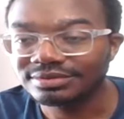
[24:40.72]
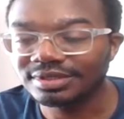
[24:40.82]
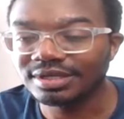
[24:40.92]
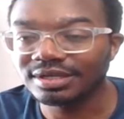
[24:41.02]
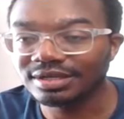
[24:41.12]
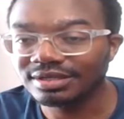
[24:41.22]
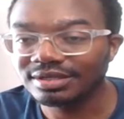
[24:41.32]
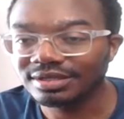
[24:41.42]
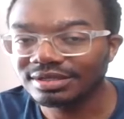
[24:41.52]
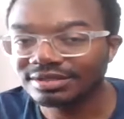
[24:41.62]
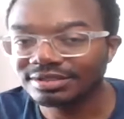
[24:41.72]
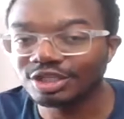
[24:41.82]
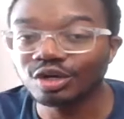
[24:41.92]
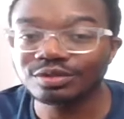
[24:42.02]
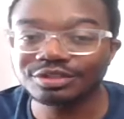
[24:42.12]
Yeah. Even.
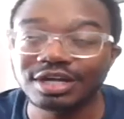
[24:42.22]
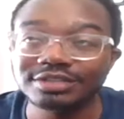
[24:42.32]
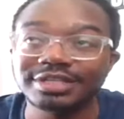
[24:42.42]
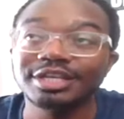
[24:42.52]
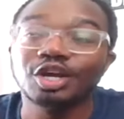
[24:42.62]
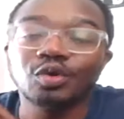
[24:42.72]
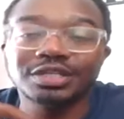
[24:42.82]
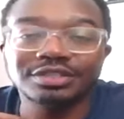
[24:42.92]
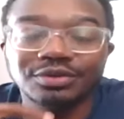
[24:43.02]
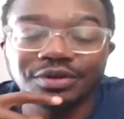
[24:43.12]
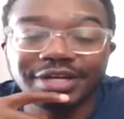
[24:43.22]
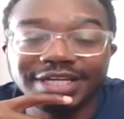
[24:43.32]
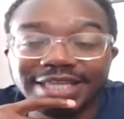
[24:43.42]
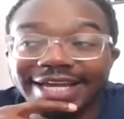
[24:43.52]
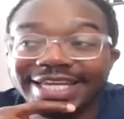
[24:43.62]
So so I'll tell you a quick
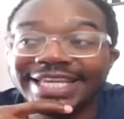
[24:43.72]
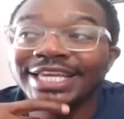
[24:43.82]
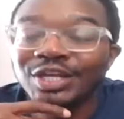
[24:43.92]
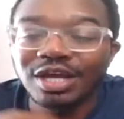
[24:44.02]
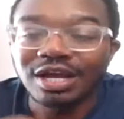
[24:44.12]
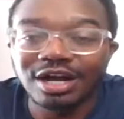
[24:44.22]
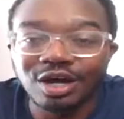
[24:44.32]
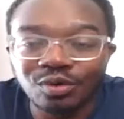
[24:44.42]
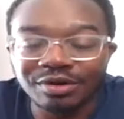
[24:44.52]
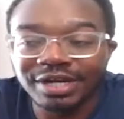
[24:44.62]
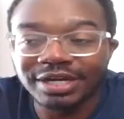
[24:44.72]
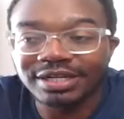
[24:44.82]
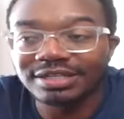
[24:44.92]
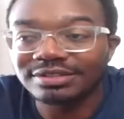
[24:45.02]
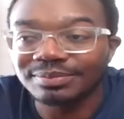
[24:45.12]
story. Like uh, one of our
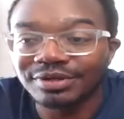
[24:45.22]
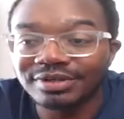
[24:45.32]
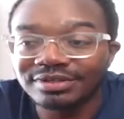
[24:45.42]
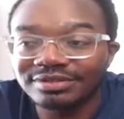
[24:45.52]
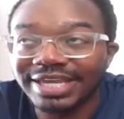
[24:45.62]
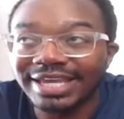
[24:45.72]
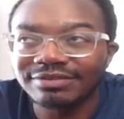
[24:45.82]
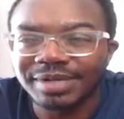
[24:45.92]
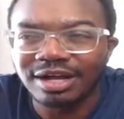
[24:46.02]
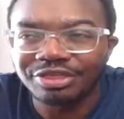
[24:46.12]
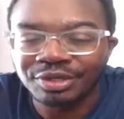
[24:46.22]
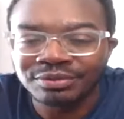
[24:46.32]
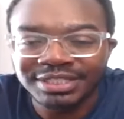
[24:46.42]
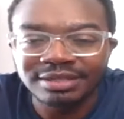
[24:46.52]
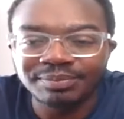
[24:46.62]
customers, they have about
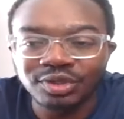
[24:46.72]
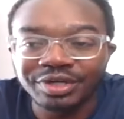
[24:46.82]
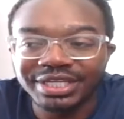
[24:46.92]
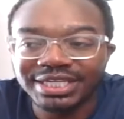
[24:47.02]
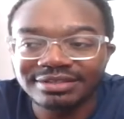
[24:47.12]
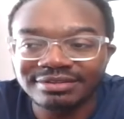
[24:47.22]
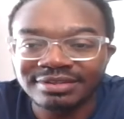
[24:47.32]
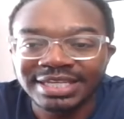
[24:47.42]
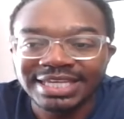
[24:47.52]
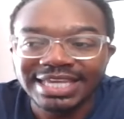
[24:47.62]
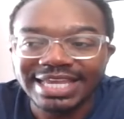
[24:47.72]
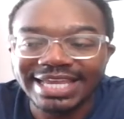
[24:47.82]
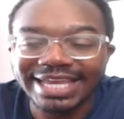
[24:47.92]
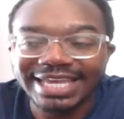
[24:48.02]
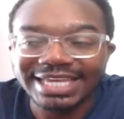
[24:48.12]
13 employees,
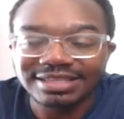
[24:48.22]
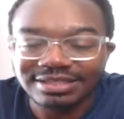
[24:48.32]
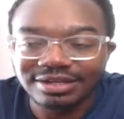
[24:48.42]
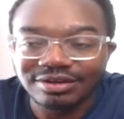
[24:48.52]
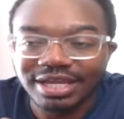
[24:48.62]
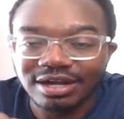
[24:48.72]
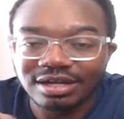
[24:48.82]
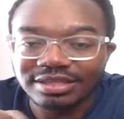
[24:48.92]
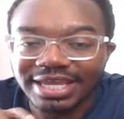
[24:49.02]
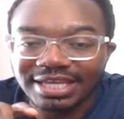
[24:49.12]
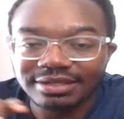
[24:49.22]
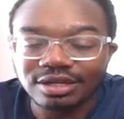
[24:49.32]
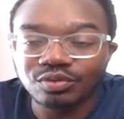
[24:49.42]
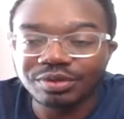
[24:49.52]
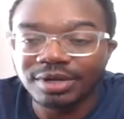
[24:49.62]
and you know they uh, they had to
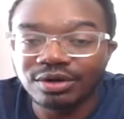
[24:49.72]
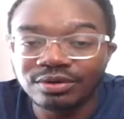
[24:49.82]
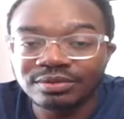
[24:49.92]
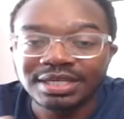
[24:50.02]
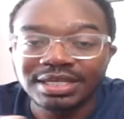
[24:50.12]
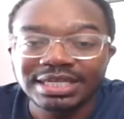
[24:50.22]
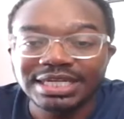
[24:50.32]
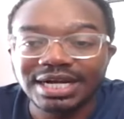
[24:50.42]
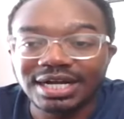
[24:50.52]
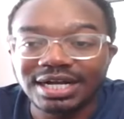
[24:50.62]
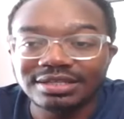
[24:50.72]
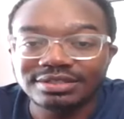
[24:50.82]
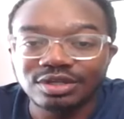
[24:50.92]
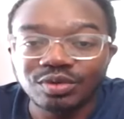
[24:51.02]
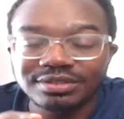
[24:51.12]
go remote. Uh,
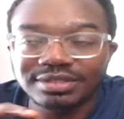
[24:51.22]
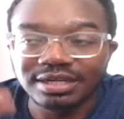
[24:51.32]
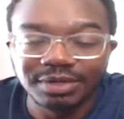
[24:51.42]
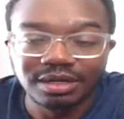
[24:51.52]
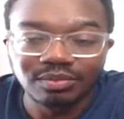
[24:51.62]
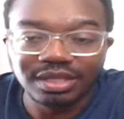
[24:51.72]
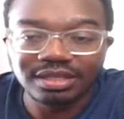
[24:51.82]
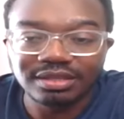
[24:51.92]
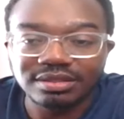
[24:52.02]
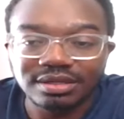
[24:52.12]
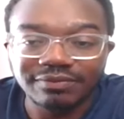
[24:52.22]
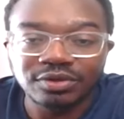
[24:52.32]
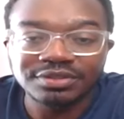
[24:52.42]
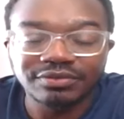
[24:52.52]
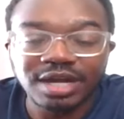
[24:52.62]
so we set them up with you know
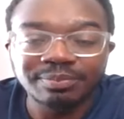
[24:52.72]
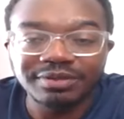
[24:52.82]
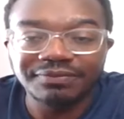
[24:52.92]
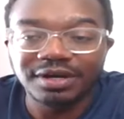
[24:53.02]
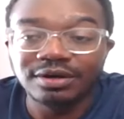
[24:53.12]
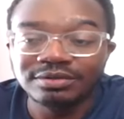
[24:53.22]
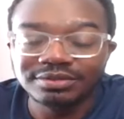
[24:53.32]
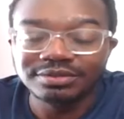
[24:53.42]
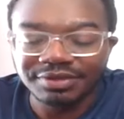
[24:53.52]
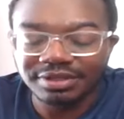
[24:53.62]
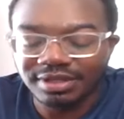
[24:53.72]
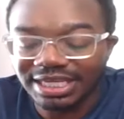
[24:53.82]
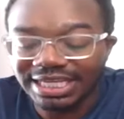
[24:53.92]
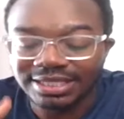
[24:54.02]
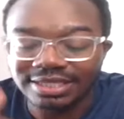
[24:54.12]
voice over IP phones and
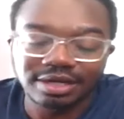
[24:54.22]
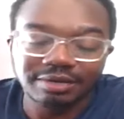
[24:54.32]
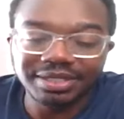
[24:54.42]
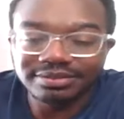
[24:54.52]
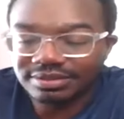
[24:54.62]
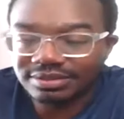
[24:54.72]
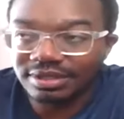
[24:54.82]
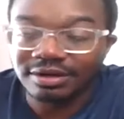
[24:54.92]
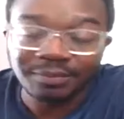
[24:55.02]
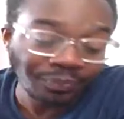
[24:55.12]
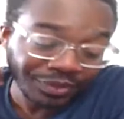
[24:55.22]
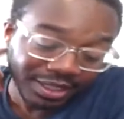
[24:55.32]
everything, and that's our business, you know.